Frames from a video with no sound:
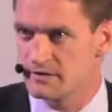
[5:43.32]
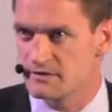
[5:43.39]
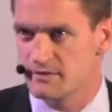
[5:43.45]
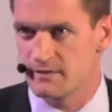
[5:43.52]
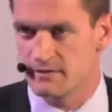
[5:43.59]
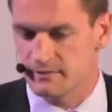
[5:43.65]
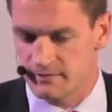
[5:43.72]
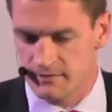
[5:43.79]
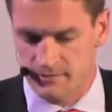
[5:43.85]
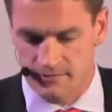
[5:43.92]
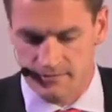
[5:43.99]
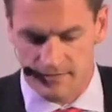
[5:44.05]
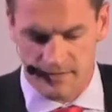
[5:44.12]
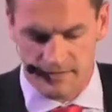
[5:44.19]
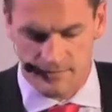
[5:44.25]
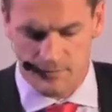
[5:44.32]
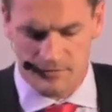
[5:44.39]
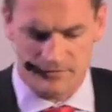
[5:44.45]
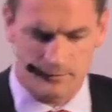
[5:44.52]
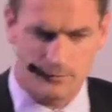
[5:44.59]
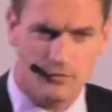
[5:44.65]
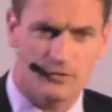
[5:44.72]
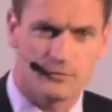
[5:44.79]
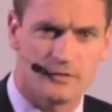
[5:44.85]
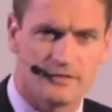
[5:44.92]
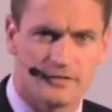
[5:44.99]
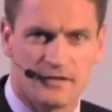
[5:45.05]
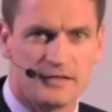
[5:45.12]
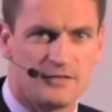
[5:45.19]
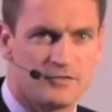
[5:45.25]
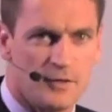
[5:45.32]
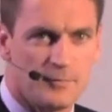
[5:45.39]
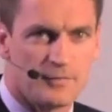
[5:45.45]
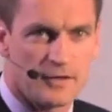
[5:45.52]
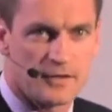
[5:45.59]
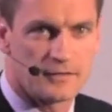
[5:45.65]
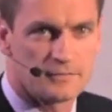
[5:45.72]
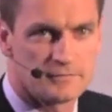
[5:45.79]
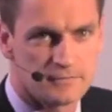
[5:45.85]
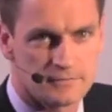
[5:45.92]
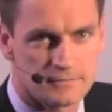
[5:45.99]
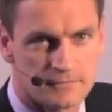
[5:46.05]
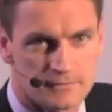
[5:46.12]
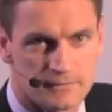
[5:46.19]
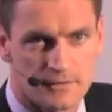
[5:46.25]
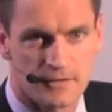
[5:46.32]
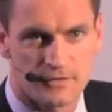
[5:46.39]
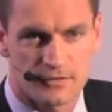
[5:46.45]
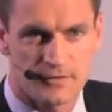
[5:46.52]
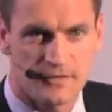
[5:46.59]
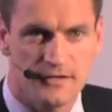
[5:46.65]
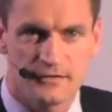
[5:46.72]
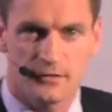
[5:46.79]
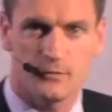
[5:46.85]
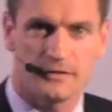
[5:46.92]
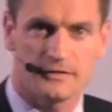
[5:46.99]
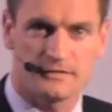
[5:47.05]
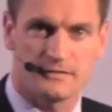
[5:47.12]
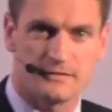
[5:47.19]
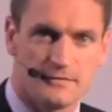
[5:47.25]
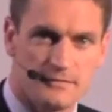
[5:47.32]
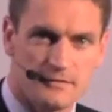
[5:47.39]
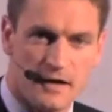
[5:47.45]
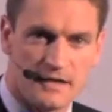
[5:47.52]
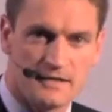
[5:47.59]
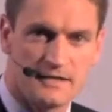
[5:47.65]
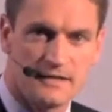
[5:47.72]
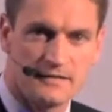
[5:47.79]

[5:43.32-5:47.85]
are each of these skills? And the most important ones aren't even up there. So these are what IT